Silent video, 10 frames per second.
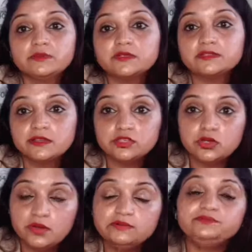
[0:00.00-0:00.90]
100%
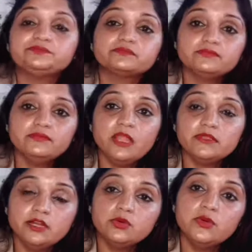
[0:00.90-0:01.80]
sure
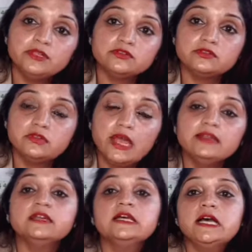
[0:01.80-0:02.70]
that you're going to do
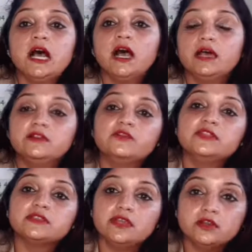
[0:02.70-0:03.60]
that.
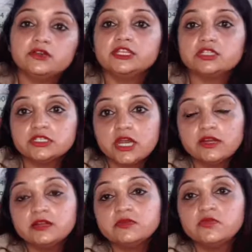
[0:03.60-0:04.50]
Otherwise, the Indonesian
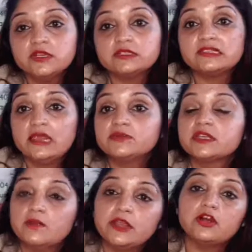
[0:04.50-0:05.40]
charter, which
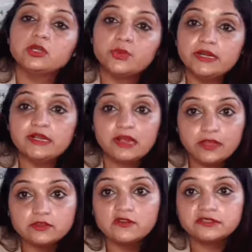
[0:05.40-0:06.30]
seems coming on
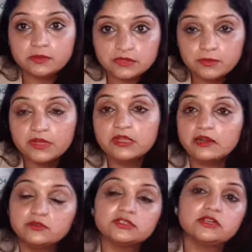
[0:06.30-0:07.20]
29th of September,
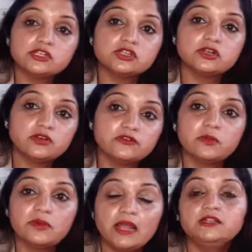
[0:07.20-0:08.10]
that was a reschedule
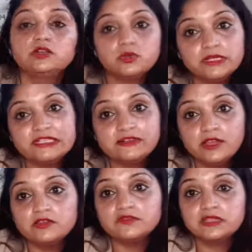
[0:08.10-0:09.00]
from 9th to
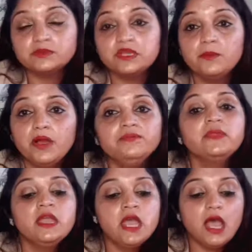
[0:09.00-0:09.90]
29th of September.
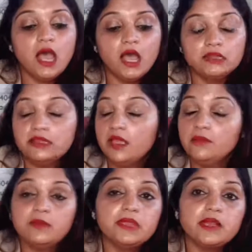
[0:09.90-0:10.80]

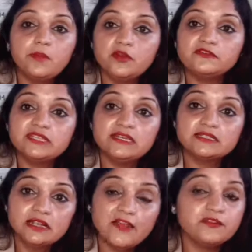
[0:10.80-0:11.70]
There may be a couple of
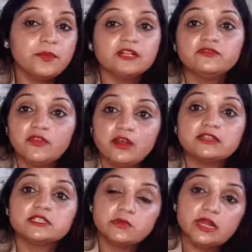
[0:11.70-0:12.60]
seats left, but
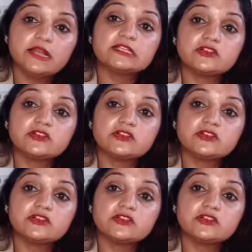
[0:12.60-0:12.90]
fare is really